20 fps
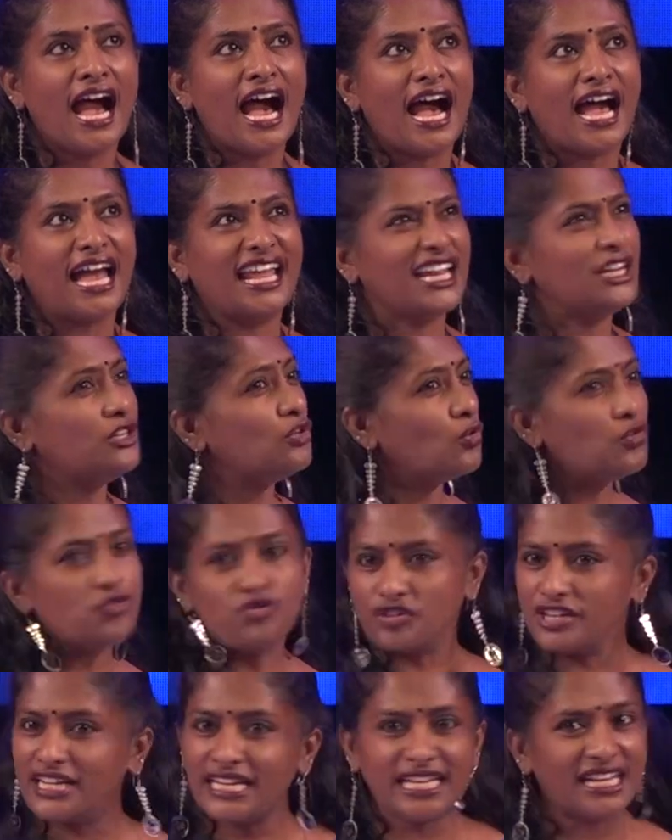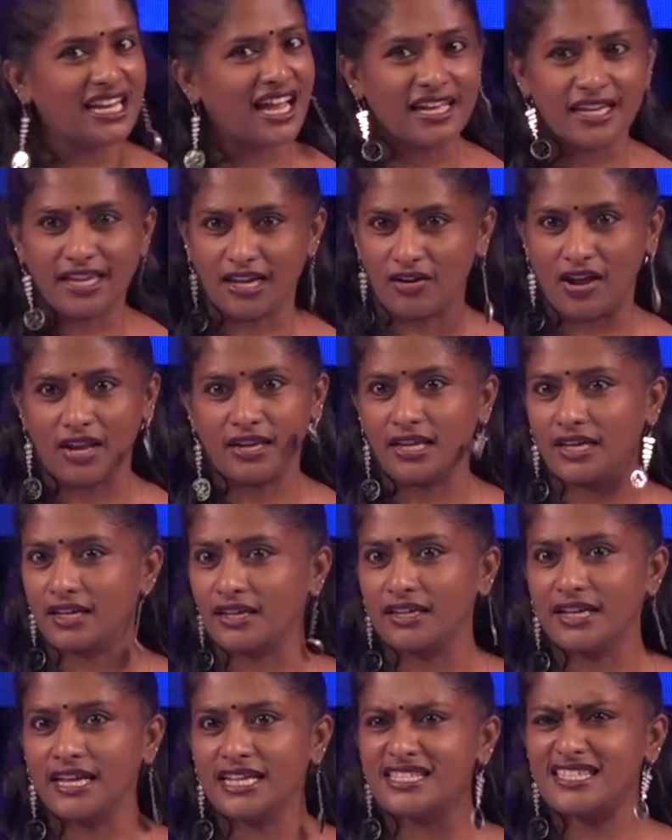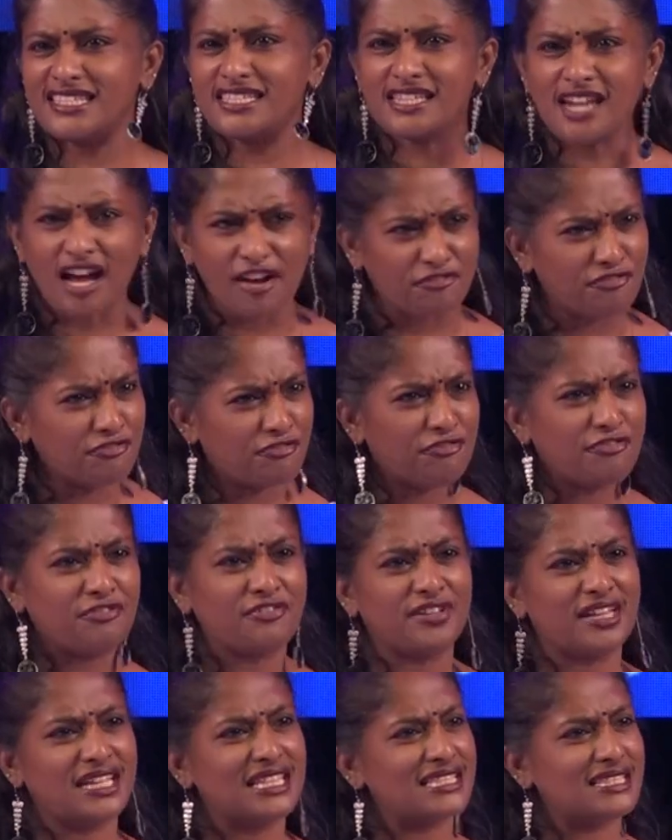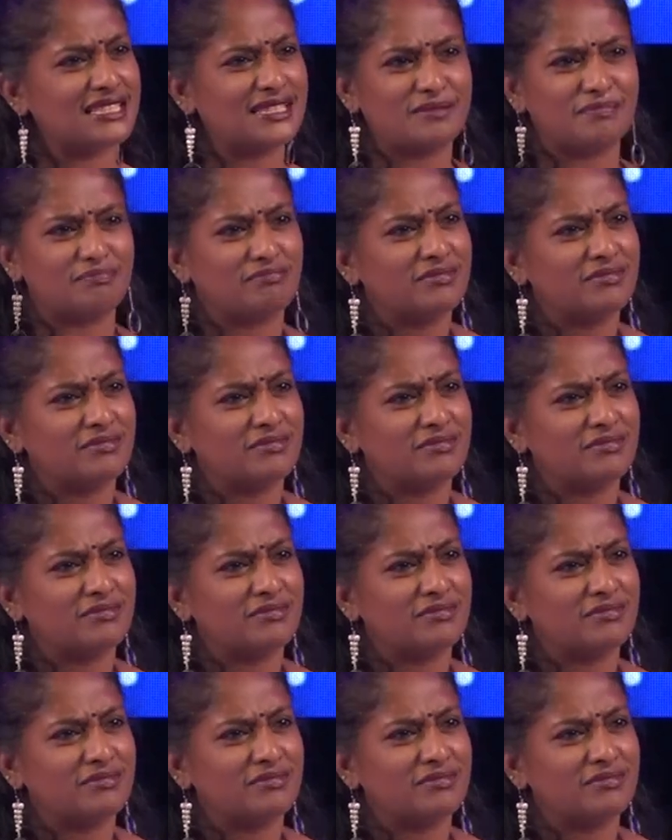and I don't really like running. It's tough. It's